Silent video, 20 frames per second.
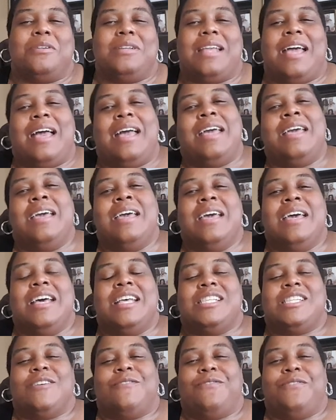or not,
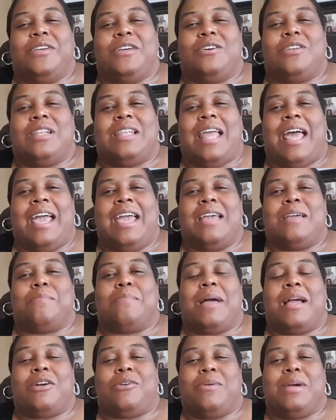to feel like
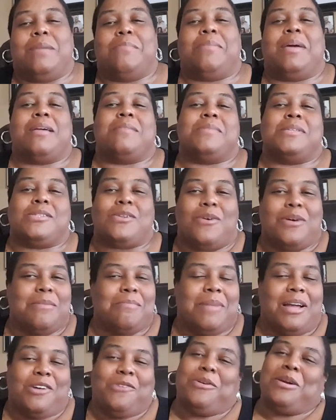my grandbabies
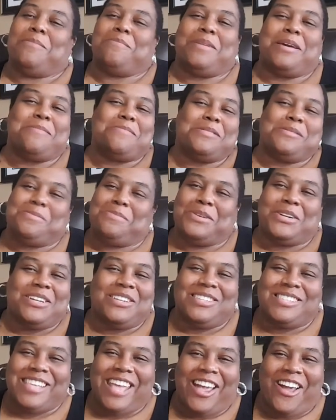aren't my grandbabies,
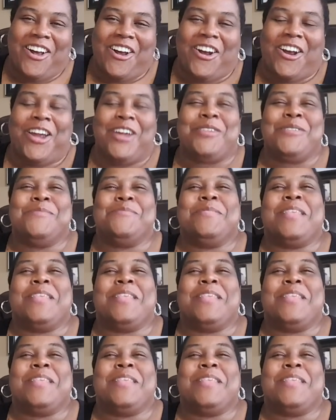because they are.